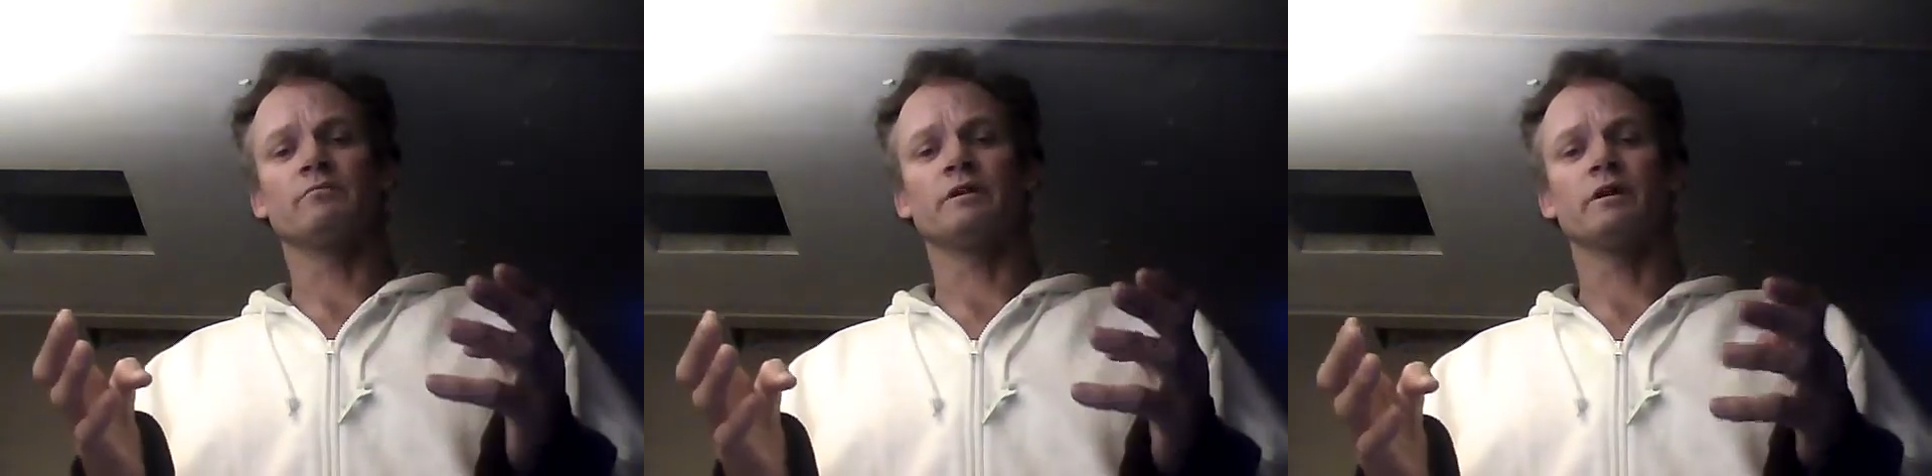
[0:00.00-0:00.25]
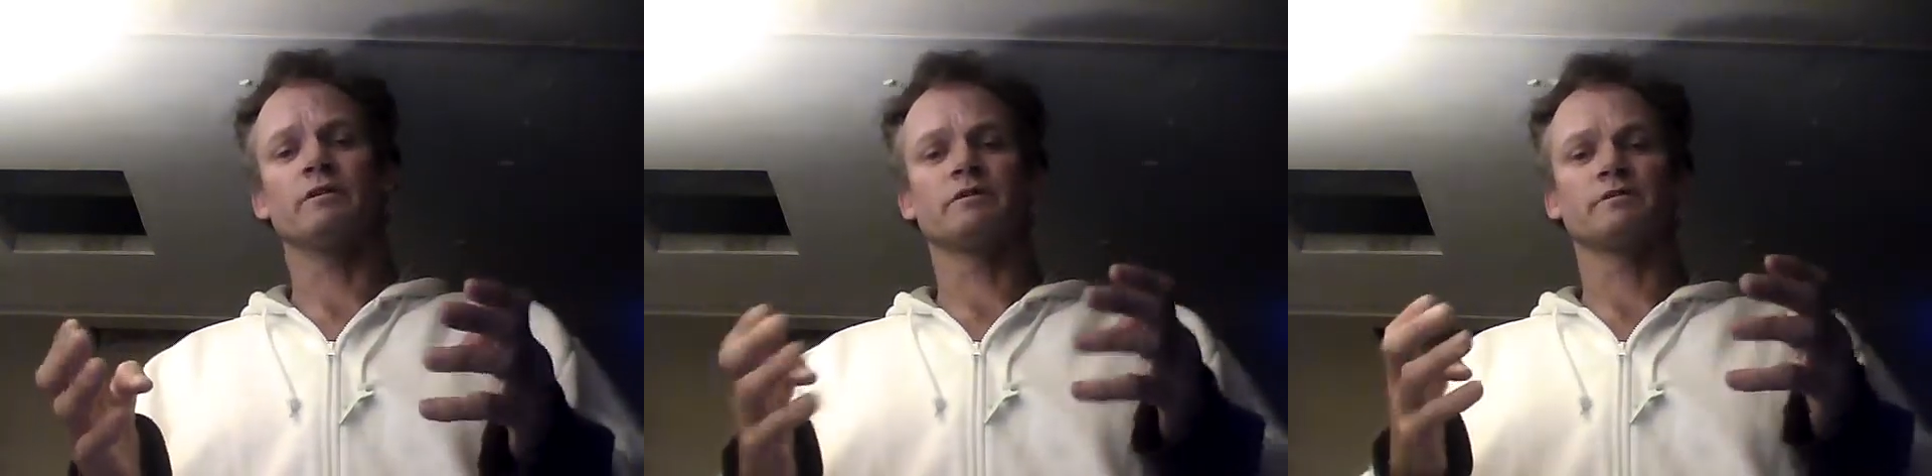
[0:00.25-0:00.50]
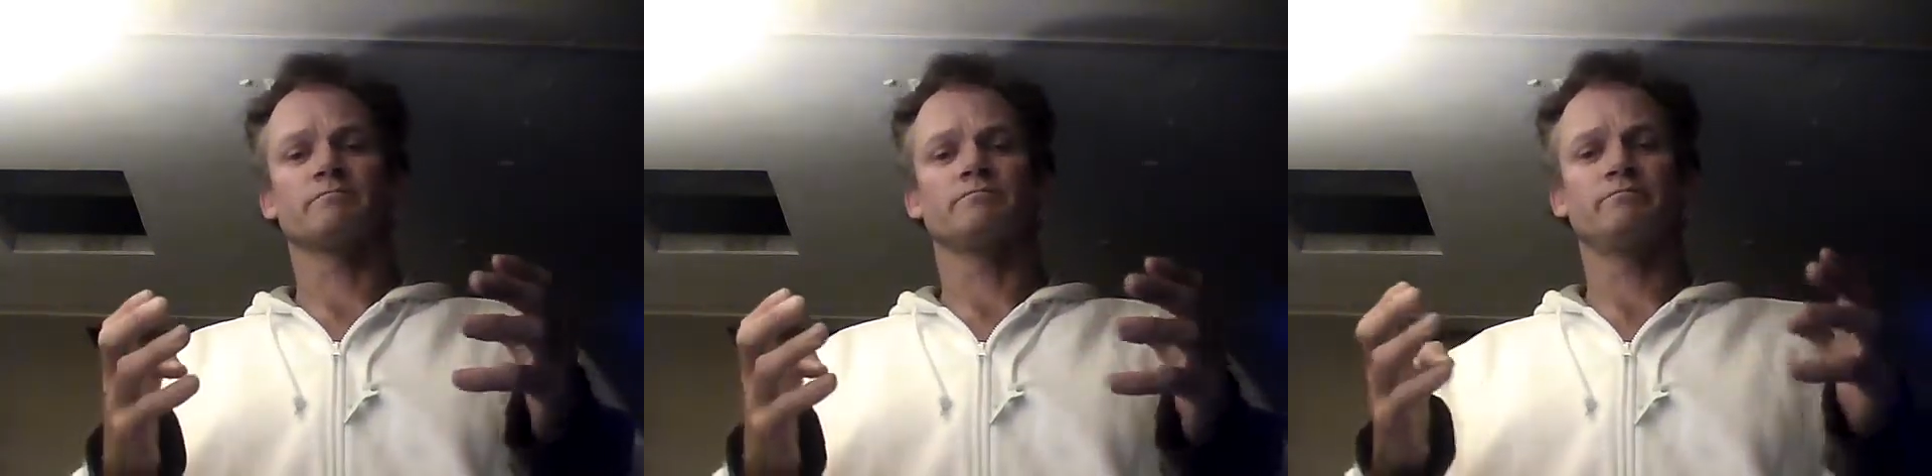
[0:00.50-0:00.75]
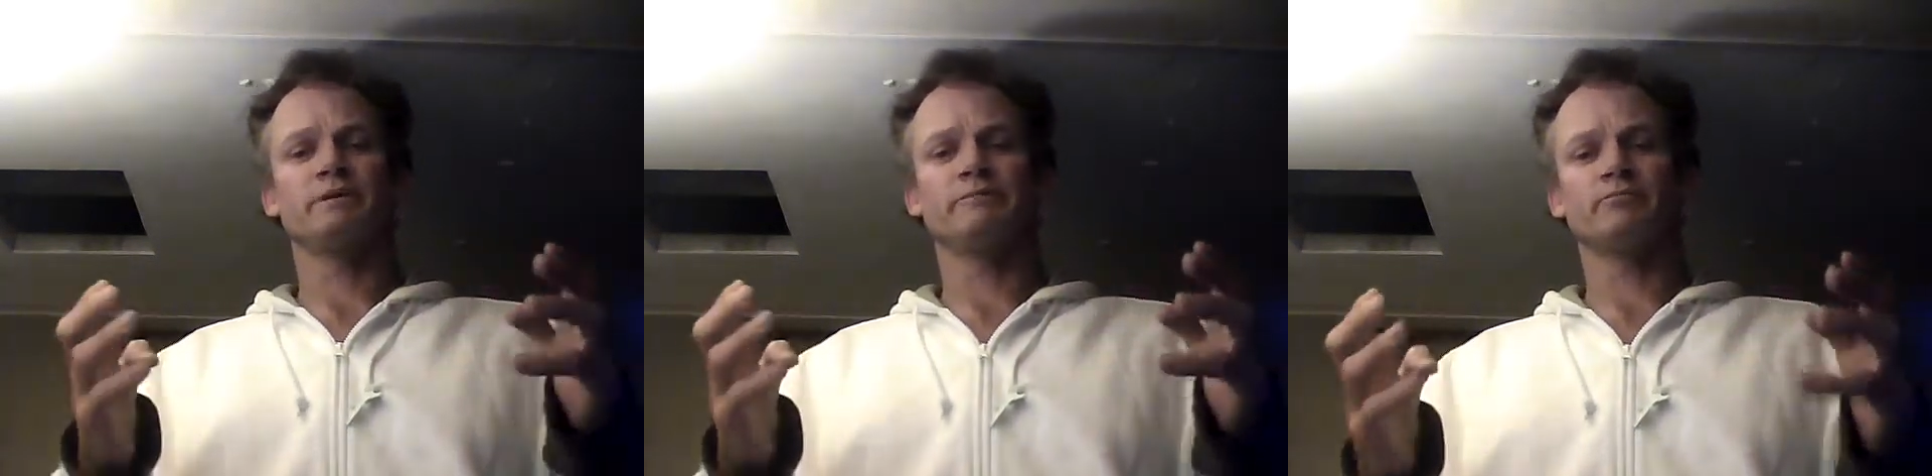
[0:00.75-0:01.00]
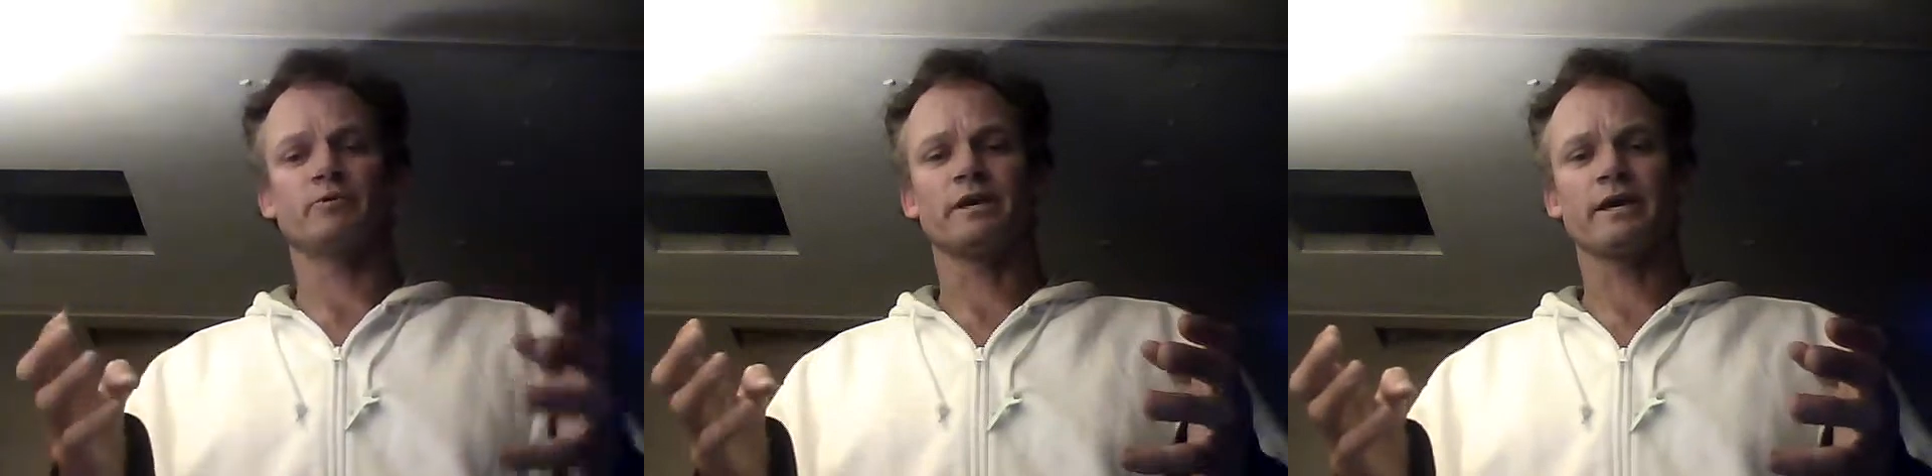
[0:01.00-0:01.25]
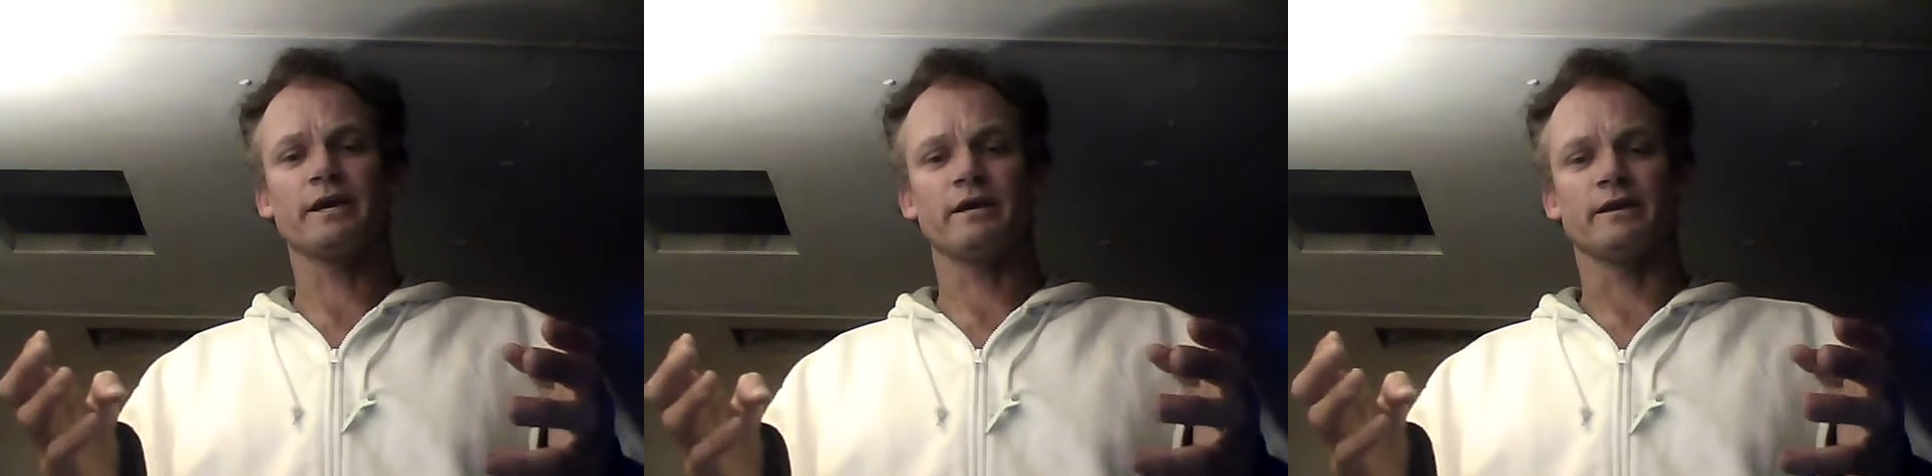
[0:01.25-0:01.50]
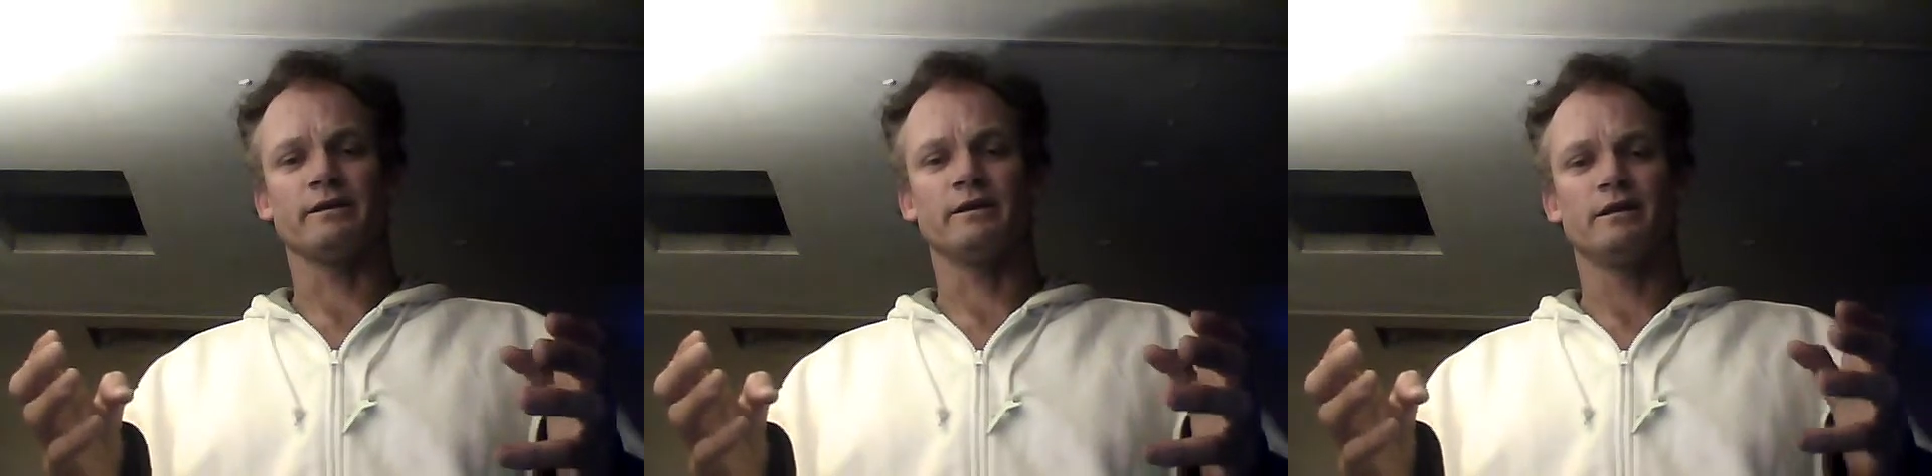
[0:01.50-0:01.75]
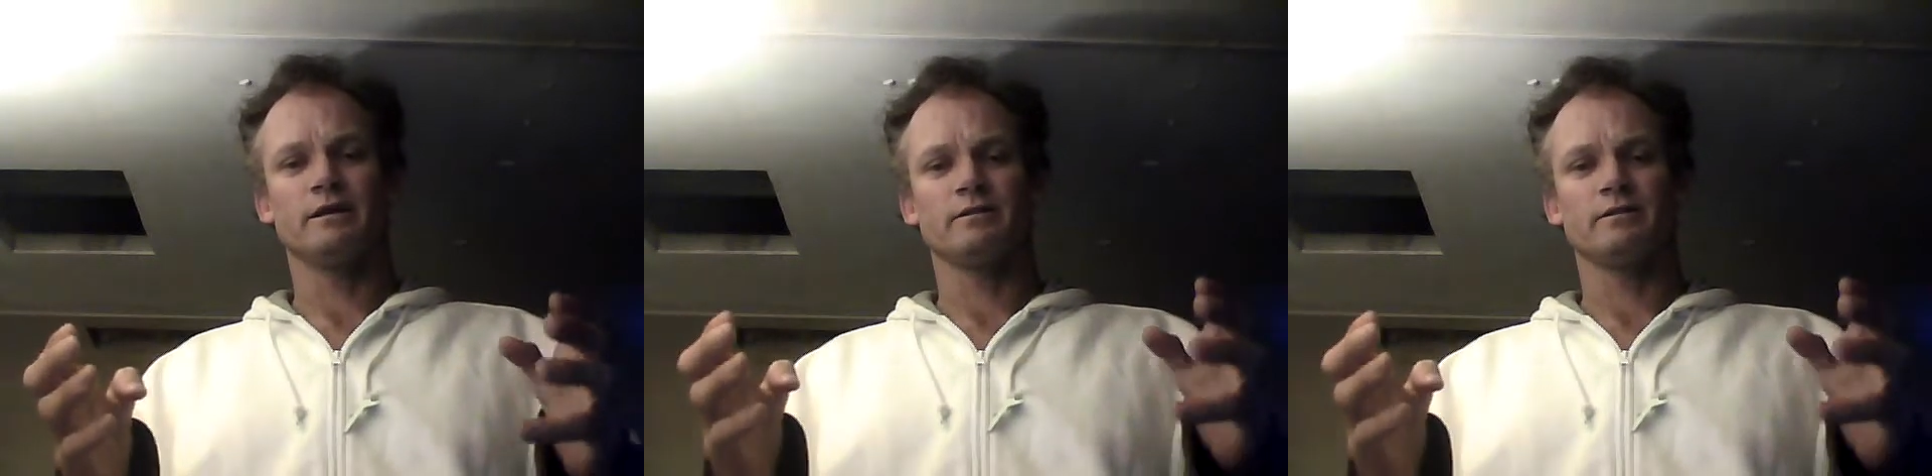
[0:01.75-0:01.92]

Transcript: but other people can.